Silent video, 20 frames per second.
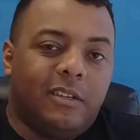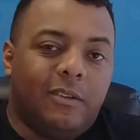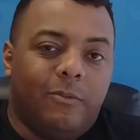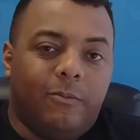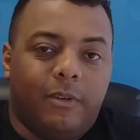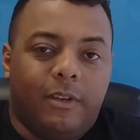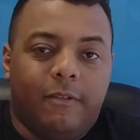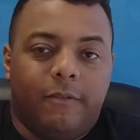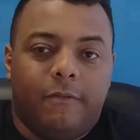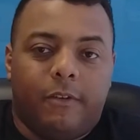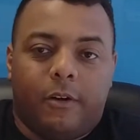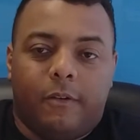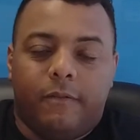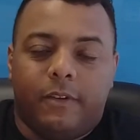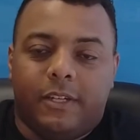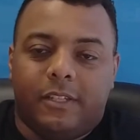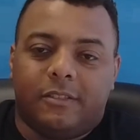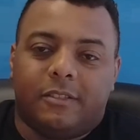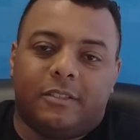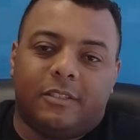we are
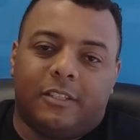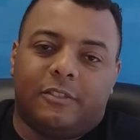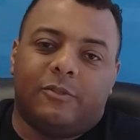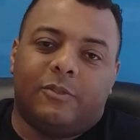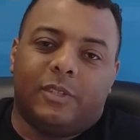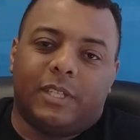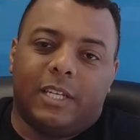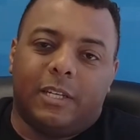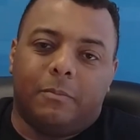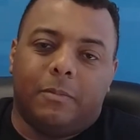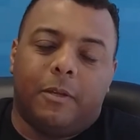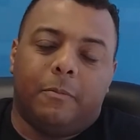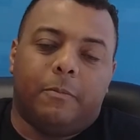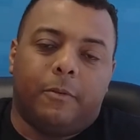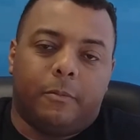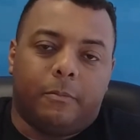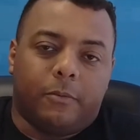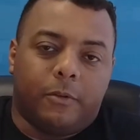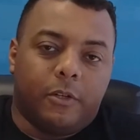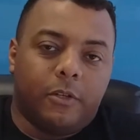very successful in getting
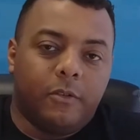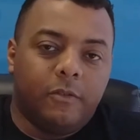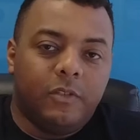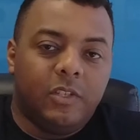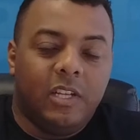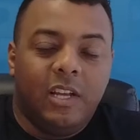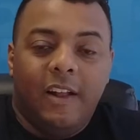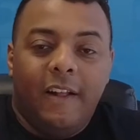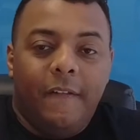people approved.